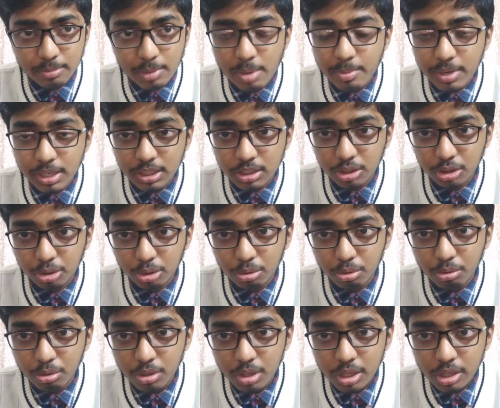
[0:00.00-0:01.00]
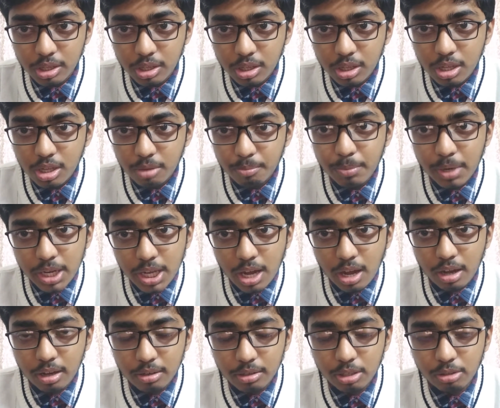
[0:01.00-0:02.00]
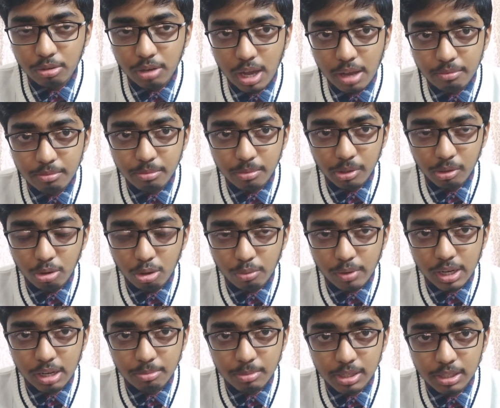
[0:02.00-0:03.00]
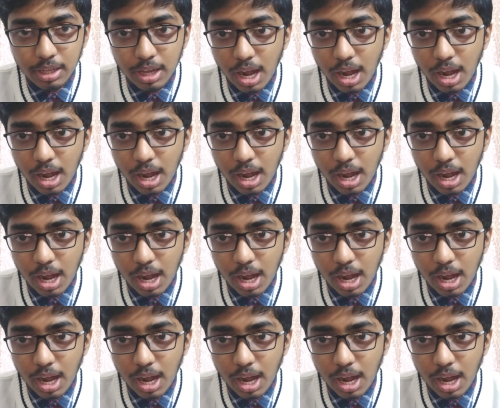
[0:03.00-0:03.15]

Maybe it's true, but yeah, you know what I mean.